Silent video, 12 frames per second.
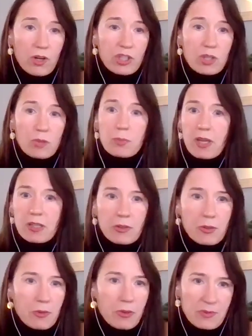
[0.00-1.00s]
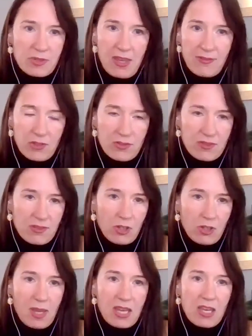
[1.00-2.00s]
your blood glucose levels, you
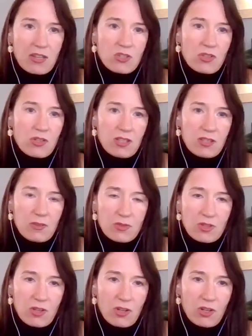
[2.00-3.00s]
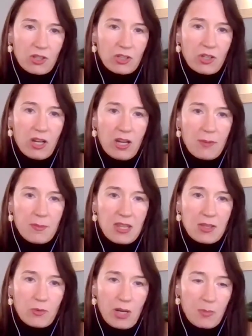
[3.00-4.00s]
know, making sure that those are
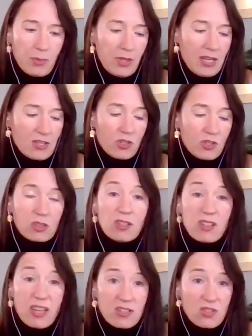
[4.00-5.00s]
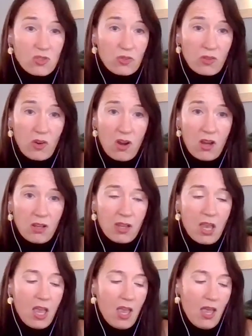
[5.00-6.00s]
in the right place, your
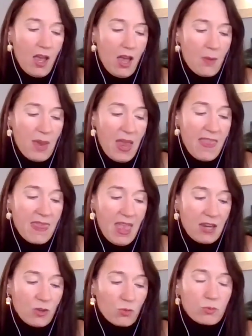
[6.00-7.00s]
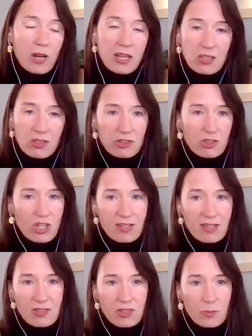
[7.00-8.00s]
cholesterol, and then regular
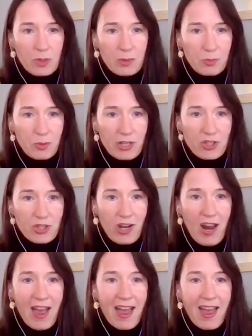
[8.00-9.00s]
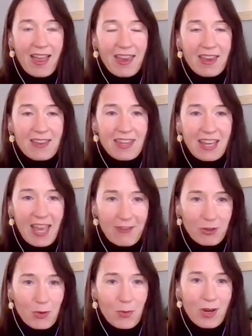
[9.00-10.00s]
checks on your blood pressure. I think
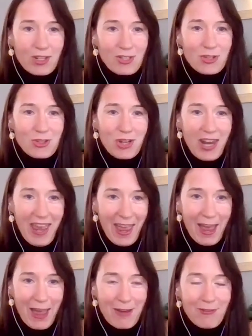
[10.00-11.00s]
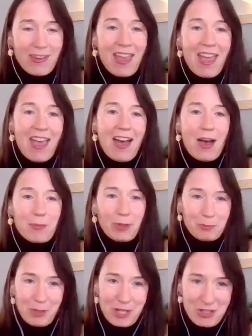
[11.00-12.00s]
everyone should have a
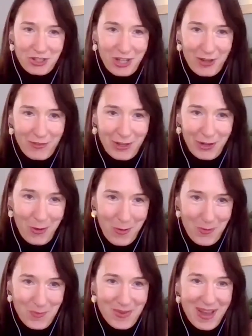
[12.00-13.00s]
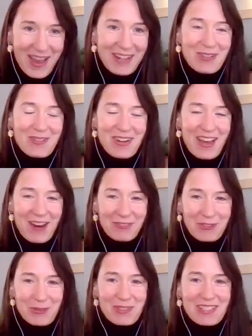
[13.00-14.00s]
blood pressure cuff at home. I know not
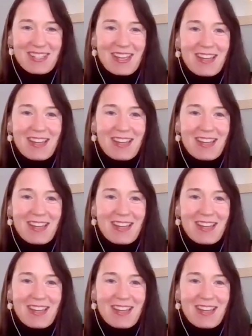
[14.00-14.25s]
everyone does.